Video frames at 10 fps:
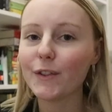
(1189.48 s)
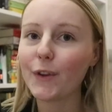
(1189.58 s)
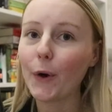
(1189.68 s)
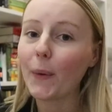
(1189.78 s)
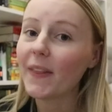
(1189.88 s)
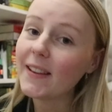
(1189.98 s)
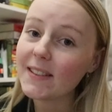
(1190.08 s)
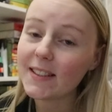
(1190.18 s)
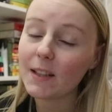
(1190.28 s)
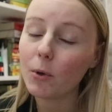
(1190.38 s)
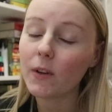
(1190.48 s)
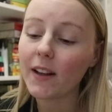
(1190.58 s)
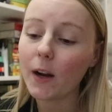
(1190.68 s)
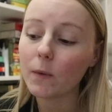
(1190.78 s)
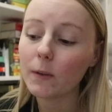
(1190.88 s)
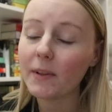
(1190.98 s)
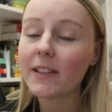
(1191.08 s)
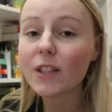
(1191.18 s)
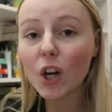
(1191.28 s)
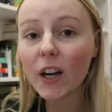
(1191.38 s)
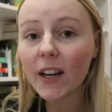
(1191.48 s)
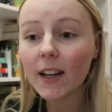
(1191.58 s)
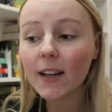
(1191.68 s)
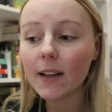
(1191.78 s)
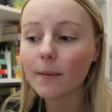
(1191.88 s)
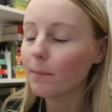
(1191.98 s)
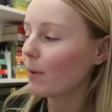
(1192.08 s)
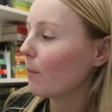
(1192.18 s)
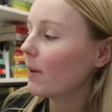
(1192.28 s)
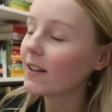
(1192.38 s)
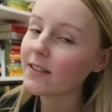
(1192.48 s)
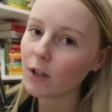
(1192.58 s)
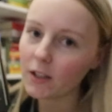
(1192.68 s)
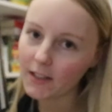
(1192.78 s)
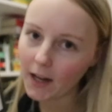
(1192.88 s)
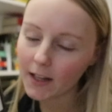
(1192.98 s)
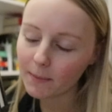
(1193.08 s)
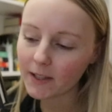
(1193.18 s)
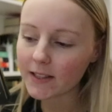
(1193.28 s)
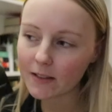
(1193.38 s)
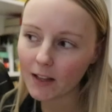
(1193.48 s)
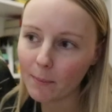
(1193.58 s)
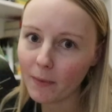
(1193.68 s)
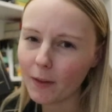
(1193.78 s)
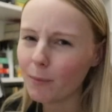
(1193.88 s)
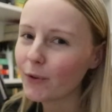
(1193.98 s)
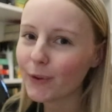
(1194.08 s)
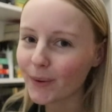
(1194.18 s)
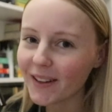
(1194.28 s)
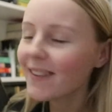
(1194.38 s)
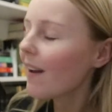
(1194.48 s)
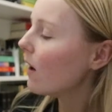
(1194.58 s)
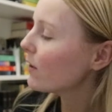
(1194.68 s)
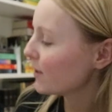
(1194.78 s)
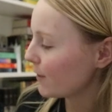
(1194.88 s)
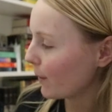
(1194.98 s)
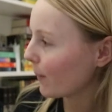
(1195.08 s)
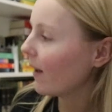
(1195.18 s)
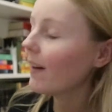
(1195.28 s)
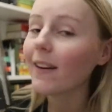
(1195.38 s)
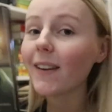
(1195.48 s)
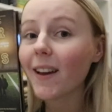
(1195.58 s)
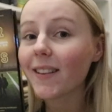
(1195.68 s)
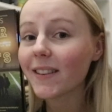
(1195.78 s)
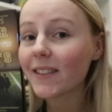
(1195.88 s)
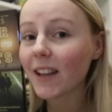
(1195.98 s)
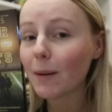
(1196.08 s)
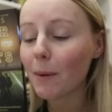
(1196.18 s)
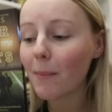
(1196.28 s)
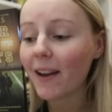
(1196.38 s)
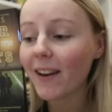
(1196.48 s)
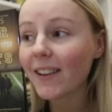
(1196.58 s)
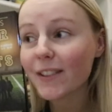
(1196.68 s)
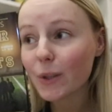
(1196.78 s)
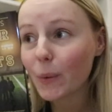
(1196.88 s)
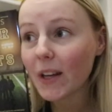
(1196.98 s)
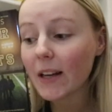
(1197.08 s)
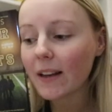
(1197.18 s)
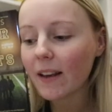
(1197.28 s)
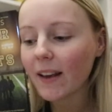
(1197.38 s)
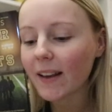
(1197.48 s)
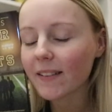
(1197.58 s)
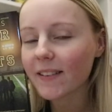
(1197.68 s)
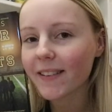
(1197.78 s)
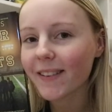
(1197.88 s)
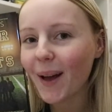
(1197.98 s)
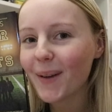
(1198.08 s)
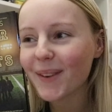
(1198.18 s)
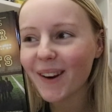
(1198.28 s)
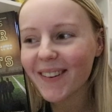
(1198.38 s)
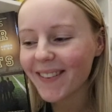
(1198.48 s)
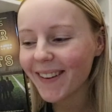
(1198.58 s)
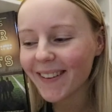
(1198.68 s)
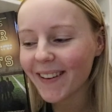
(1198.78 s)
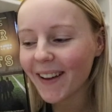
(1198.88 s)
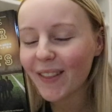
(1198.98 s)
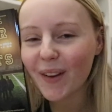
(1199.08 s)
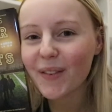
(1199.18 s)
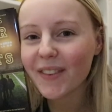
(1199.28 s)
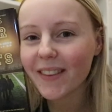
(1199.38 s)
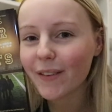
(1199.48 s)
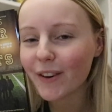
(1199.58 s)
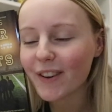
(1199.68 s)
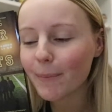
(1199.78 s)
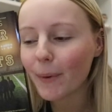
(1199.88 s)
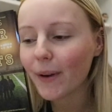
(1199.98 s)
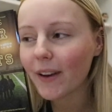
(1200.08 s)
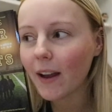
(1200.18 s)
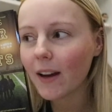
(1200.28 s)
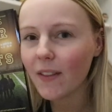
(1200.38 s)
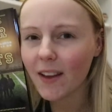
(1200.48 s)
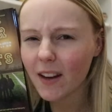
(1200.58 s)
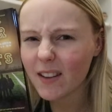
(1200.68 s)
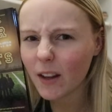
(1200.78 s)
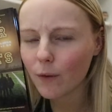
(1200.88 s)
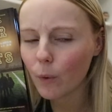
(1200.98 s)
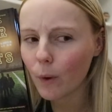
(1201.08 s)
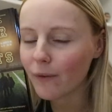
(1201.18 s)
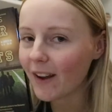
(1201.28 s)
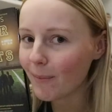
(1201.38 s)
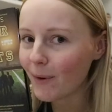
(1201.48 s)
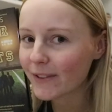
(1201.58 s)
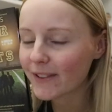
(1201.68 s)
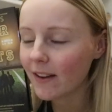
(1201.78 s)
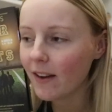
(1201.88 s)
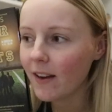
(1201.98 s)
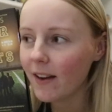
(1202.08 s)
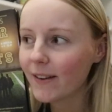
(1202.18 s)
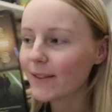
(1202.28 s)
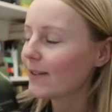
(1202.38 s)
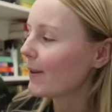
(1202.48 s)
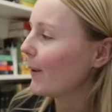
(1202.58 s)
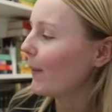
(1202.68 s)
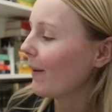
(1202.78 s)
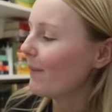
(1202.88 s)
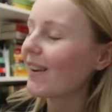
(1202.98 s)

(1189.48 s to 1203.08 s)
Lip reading: So this is the book that I will be starting. Probably gonna start tonight because I'm in the mood to read. So yeah, this is gonna be my next read, and I'm very excited. I loved the first book, and I think it has like 4 or 5 books. So I'm